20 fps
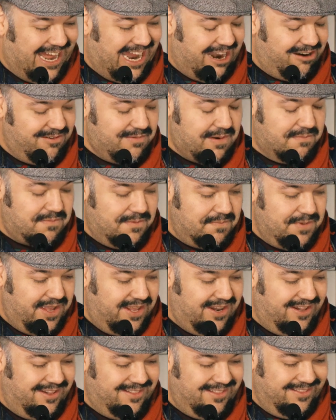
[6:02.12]
I remember
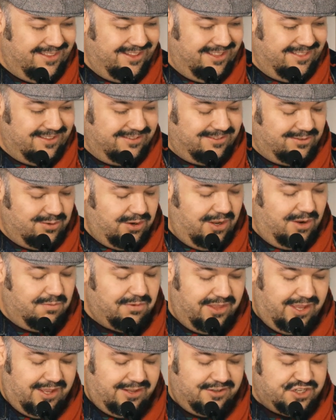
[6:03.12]
being in the studio
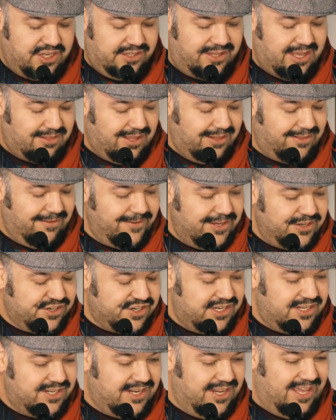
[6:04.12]
when they shut down that
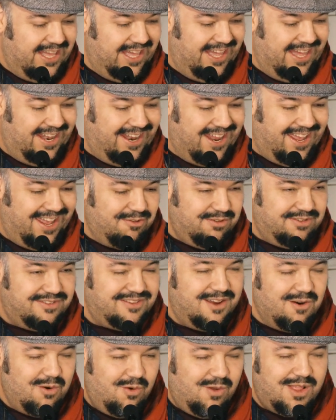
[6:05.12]
division, and I was
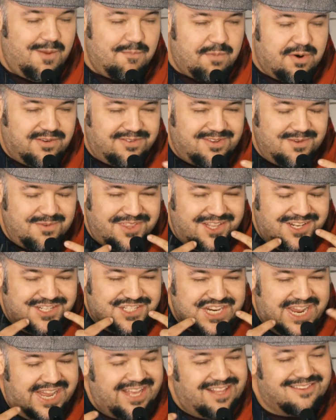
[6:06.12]
the only person with a
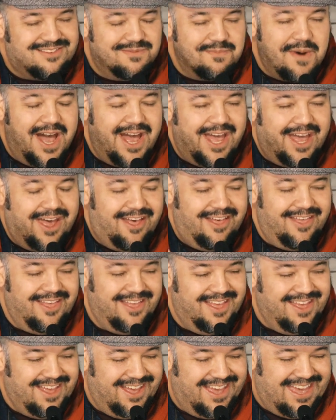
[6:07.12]
giant smile.
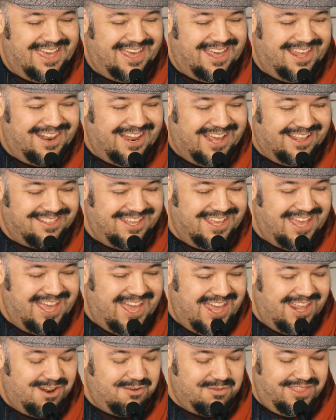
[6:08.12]
And at the
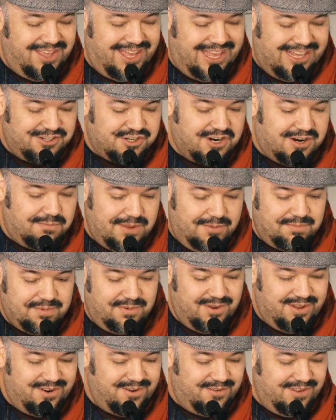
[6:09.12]
end, when the HR
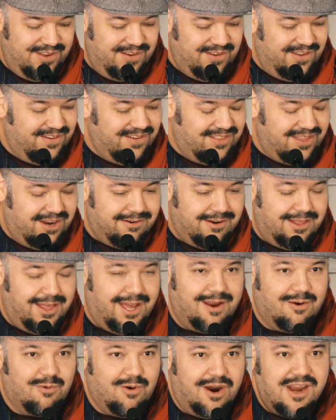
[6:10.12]
people interview you, they were
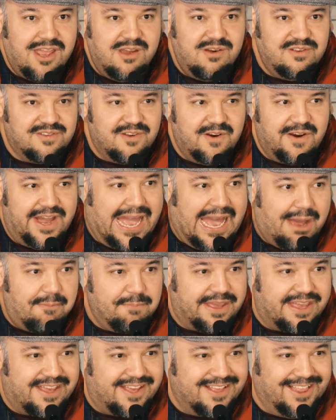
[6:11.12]
like, why are you so
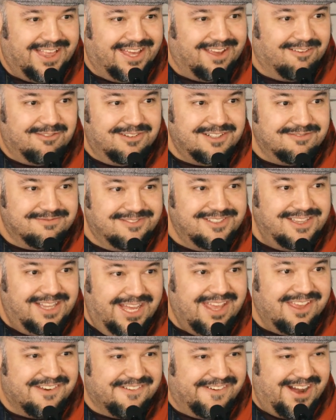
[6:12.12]
happy? Like, we're
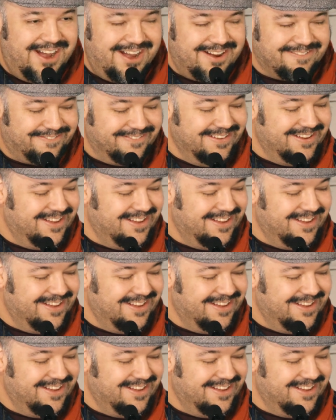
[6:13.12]
laying you off.